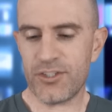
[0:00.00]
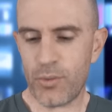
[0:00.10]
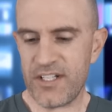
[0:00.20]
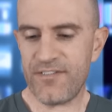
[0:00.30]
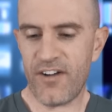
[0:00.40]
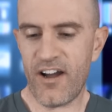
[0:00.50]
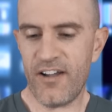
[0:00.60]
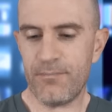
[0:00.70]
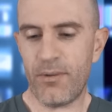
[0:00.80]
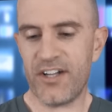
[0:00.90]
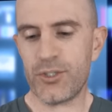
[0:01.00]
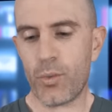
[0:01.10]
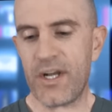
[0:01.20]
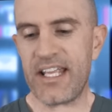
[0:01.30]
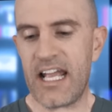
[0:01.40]
25 by
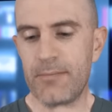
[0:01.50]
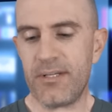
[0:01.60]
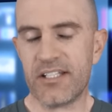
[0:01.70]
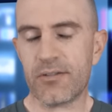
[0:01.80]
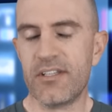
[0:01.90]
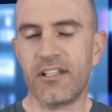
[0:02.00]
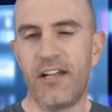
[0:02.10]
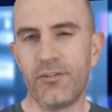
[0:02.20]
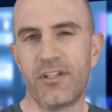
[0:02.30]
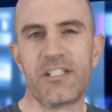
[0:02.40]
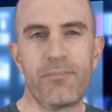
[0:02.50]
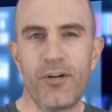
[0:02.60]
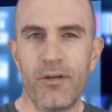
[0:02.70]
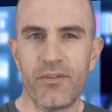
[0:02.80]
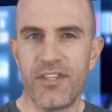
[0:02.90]
28 pixels. Now you have to
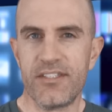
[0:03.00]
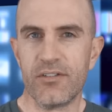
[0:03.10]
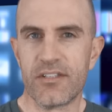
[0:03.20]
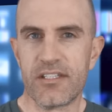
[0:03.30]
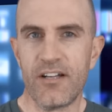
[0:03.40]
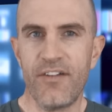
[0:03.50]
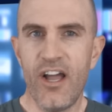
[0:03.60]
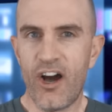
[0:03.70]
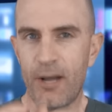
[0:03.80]
experiment with this yourself.